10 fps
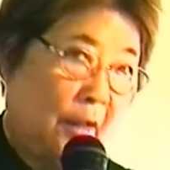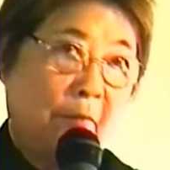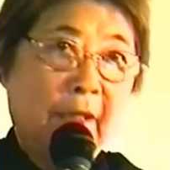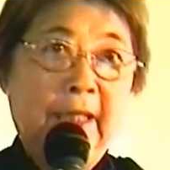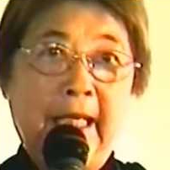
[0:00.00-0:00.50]

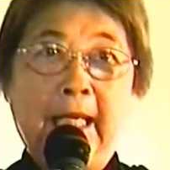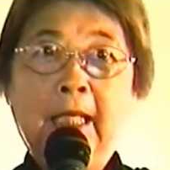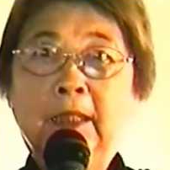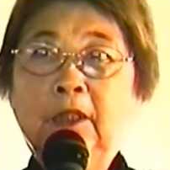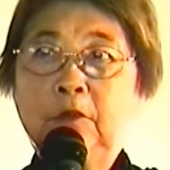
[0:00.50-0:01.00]
my
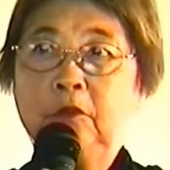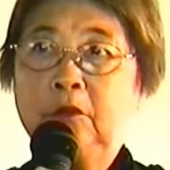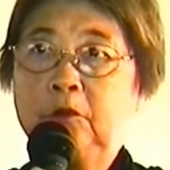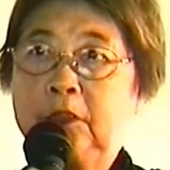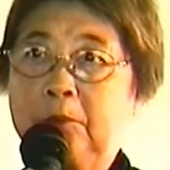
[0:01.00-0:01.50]
aunt,
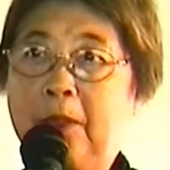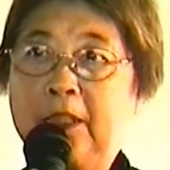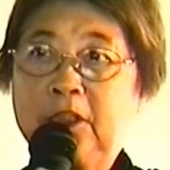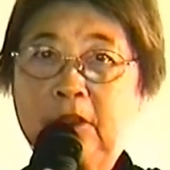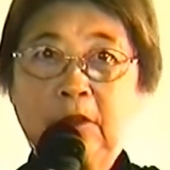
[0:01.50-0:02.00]
who is
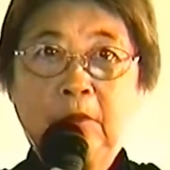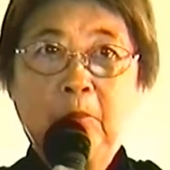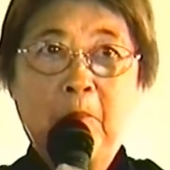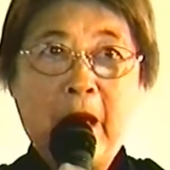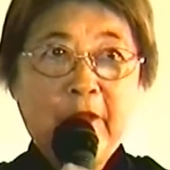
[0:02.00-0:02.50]
my
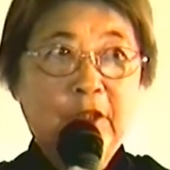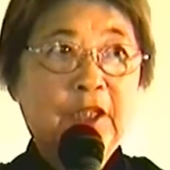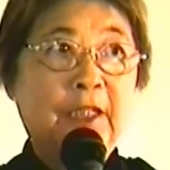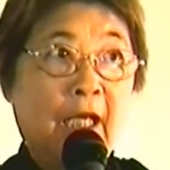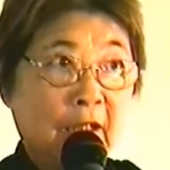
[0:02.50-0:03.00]

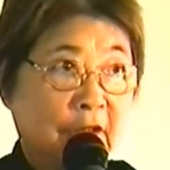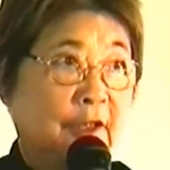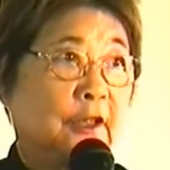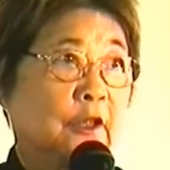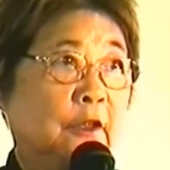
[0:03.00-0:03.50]
mother's younger
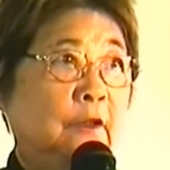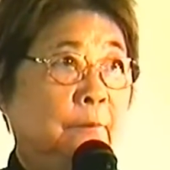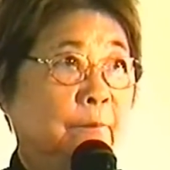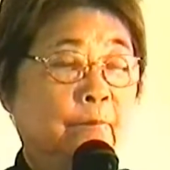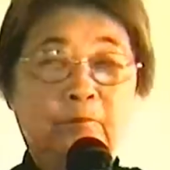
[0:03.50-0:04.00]
sister,
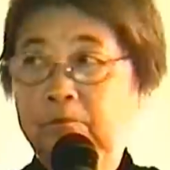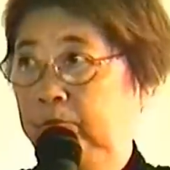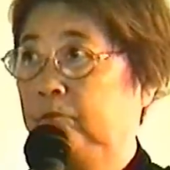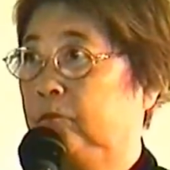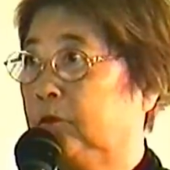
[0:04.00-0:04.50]

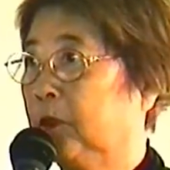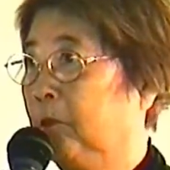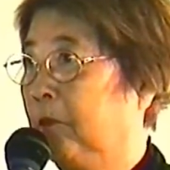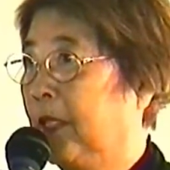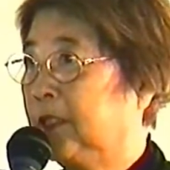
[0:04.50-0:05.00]

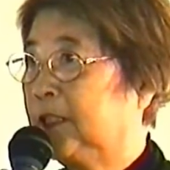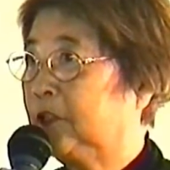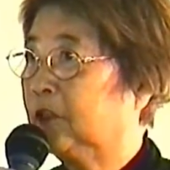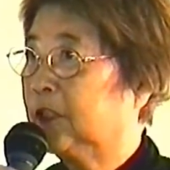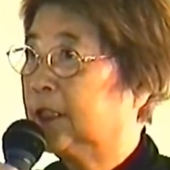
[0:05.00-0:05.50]

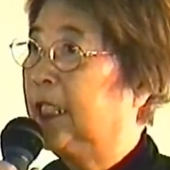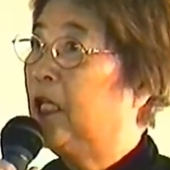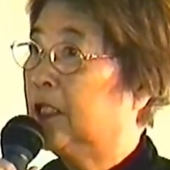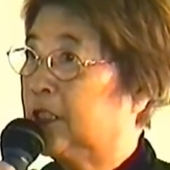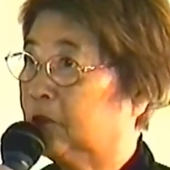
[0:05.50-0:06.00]
managed to learn
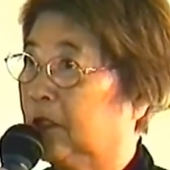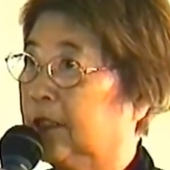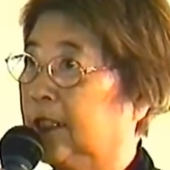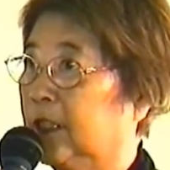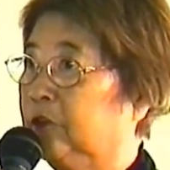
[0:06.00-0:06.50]
English
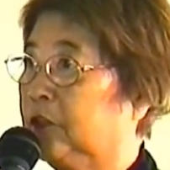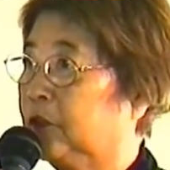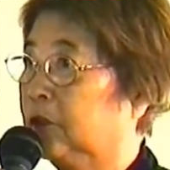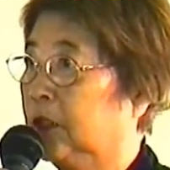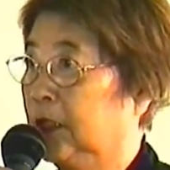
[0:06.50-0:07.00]
well enough
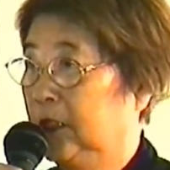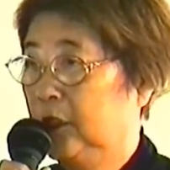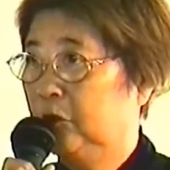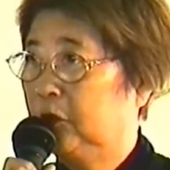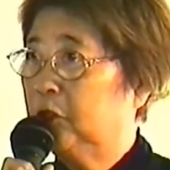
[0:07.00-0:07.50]
to
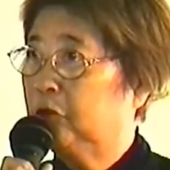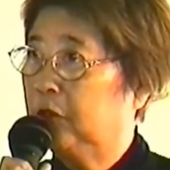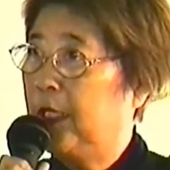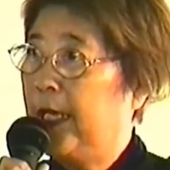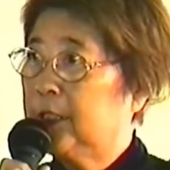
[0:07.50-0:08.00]
work
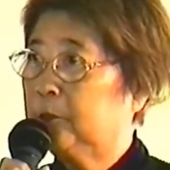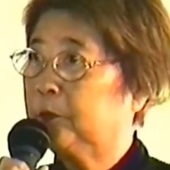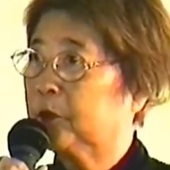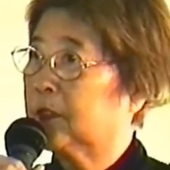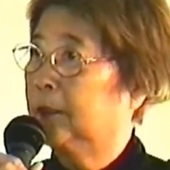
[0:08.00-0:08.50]
for an
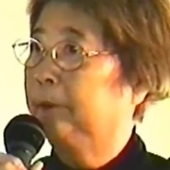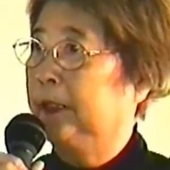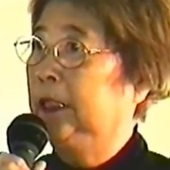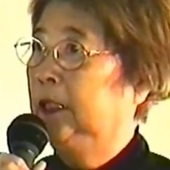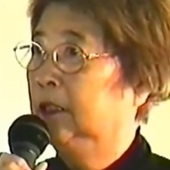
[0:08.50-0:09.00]
export
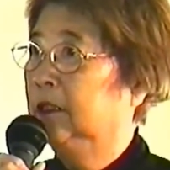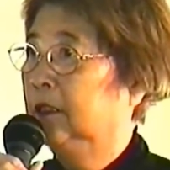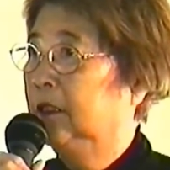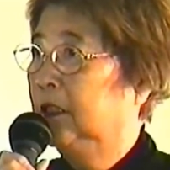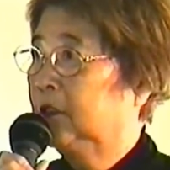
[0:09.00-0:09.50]
company.
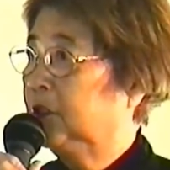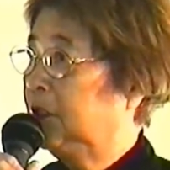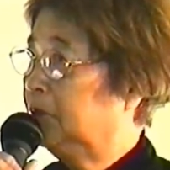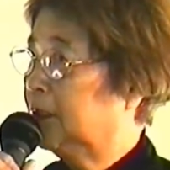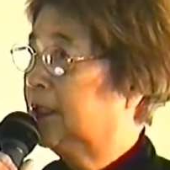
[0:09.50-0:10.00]
So
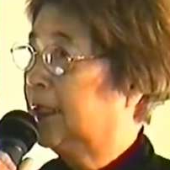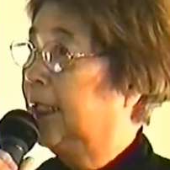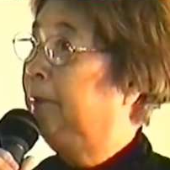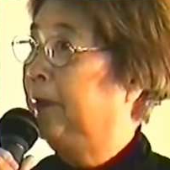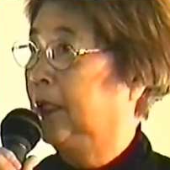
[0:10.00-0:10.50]
she was
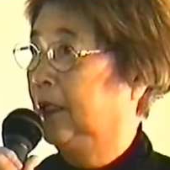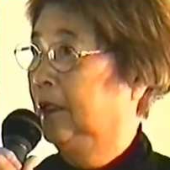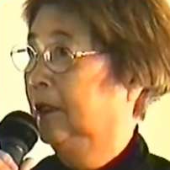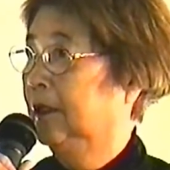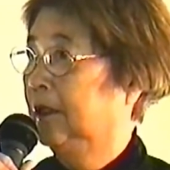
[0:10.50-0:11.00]
typing,